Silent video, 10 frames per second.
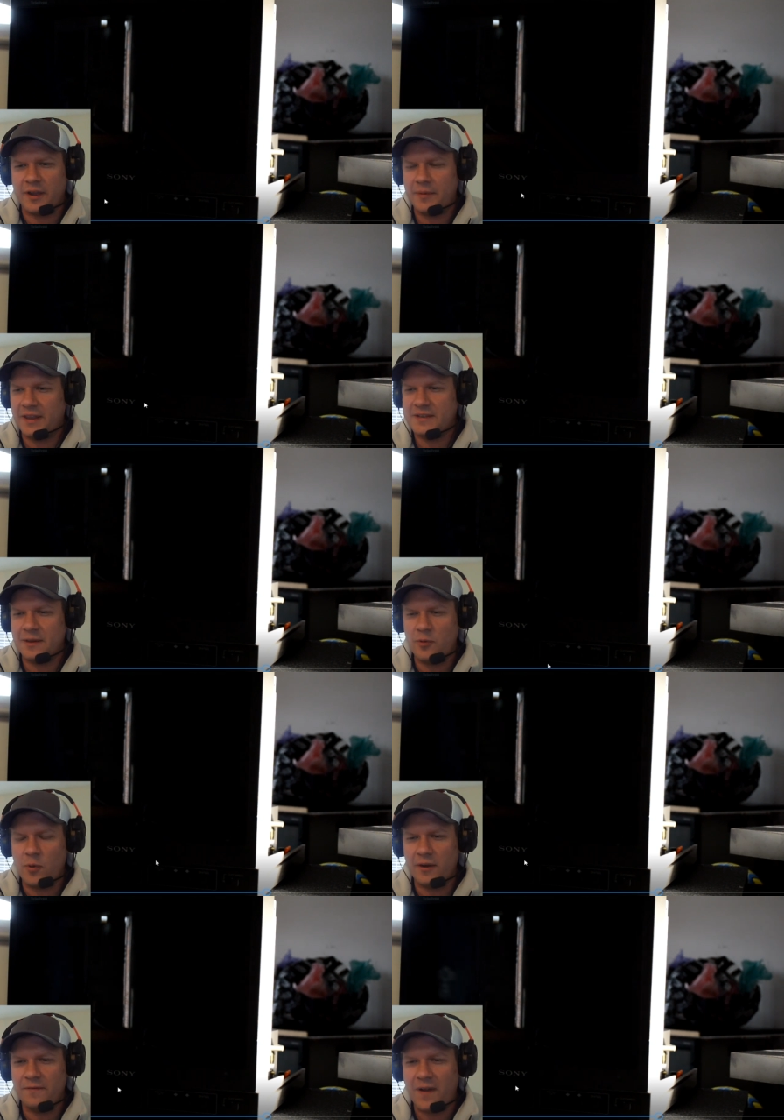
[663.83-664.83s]
i mean they seem to
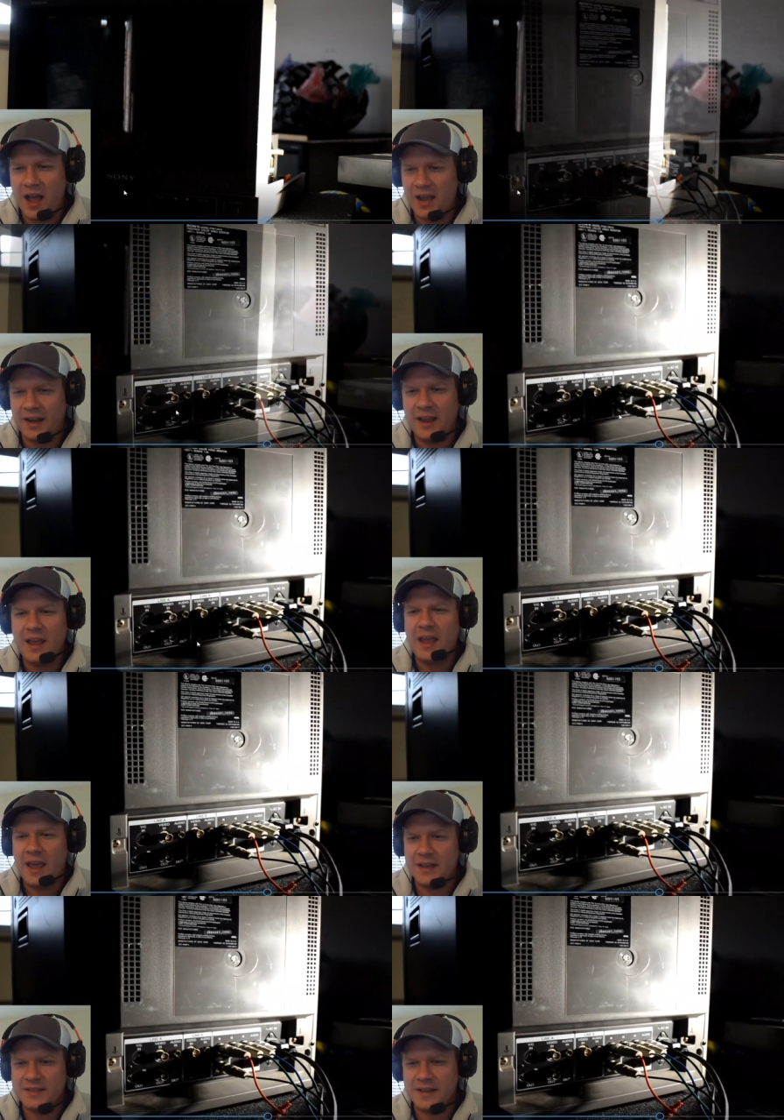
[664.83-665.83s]
work fine
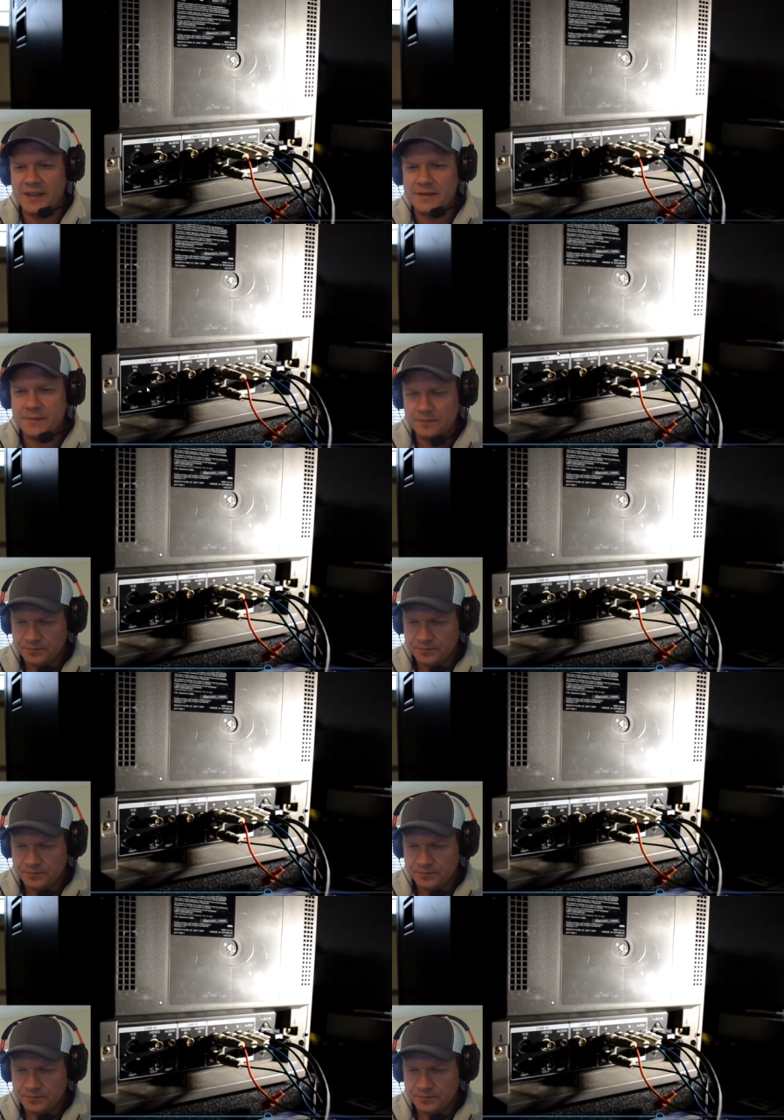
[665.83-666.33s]
as is